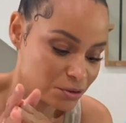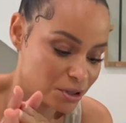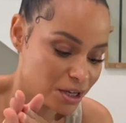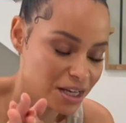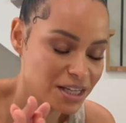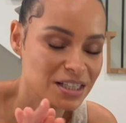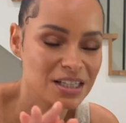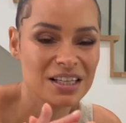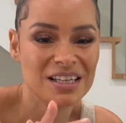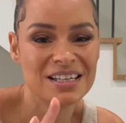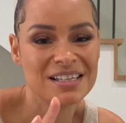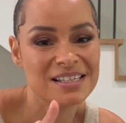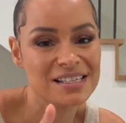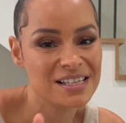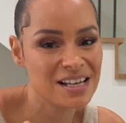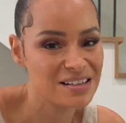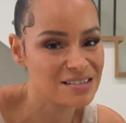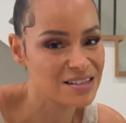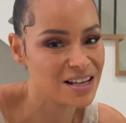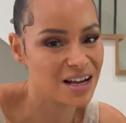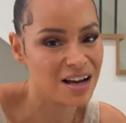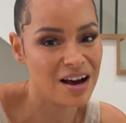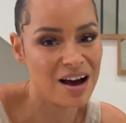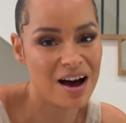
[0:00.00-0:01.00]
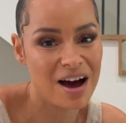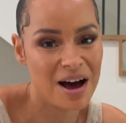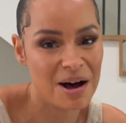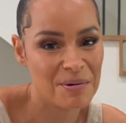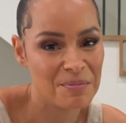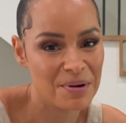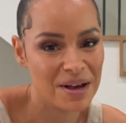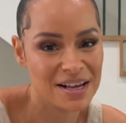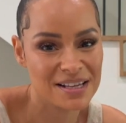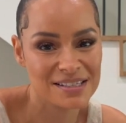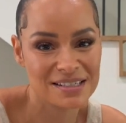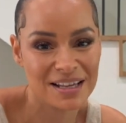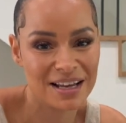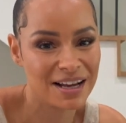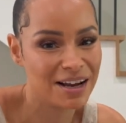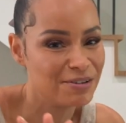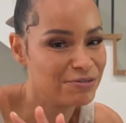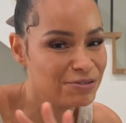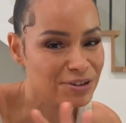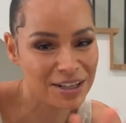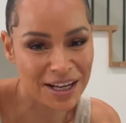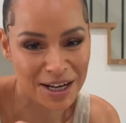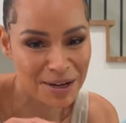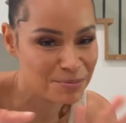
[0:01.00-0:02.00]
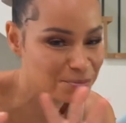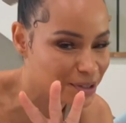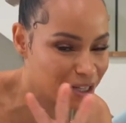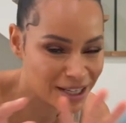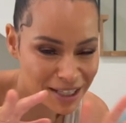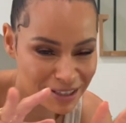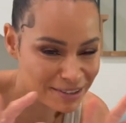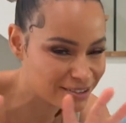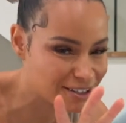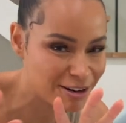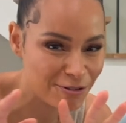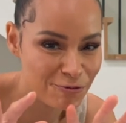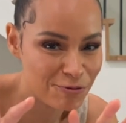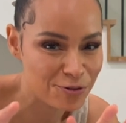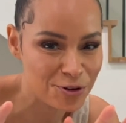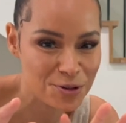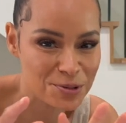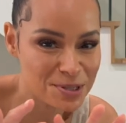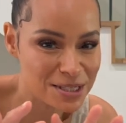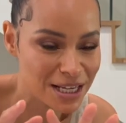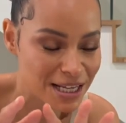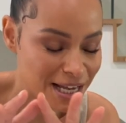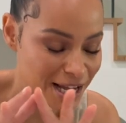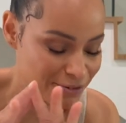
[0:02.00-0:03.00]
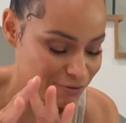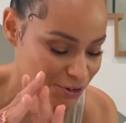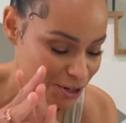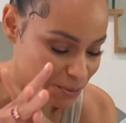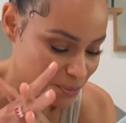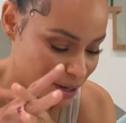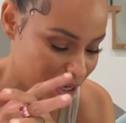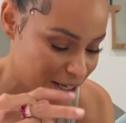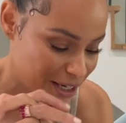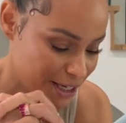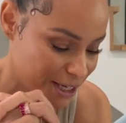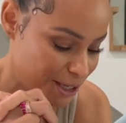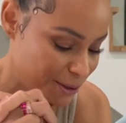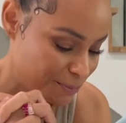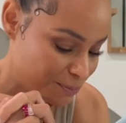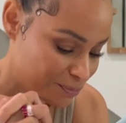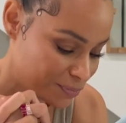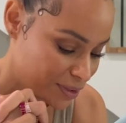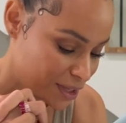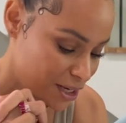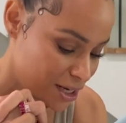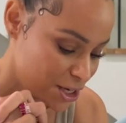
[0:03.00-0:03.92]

It sounds like a hot mess. Like I feel like I'm like confusing everybody.